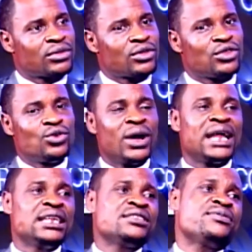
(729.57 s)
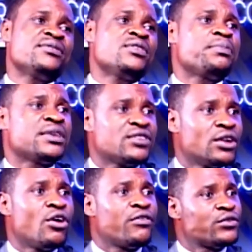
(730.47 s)
do at least
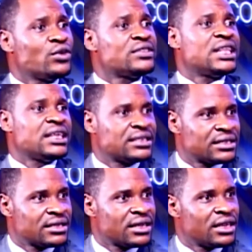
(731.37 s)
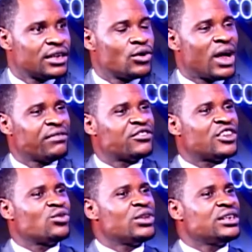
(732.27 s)
50% of those things, they'll have
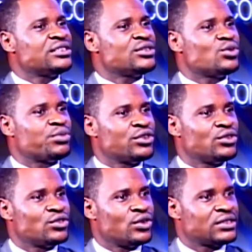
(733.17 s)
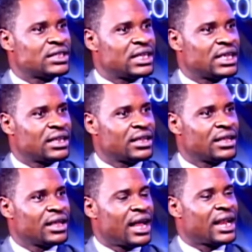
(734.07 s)
genuine reason to pick those guns again.
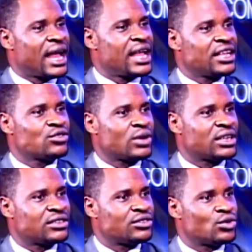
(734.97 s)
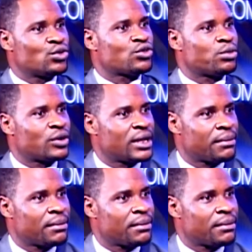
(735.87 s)
And I, Iswa Kizito, will support them.